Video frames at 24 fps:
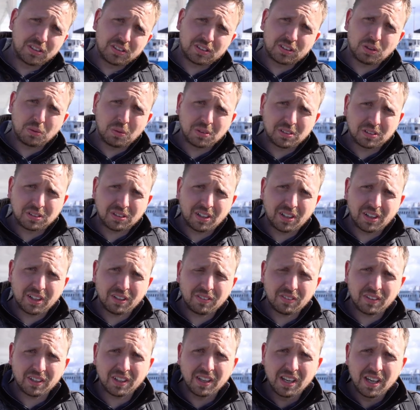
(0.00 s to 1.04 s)
runs to one side
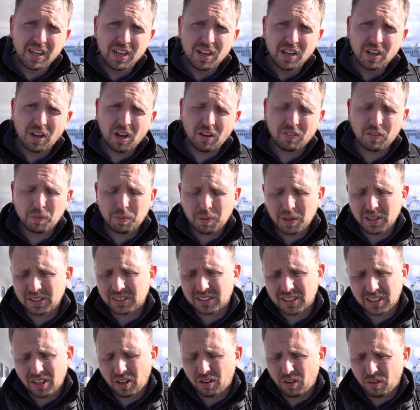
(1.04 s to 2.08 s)
of the
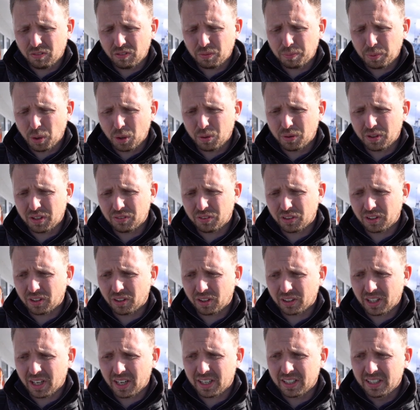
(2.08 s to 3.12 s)
place, of the boat and everything
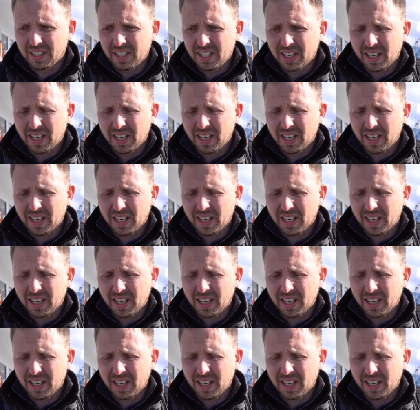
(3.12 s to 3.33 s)
like that.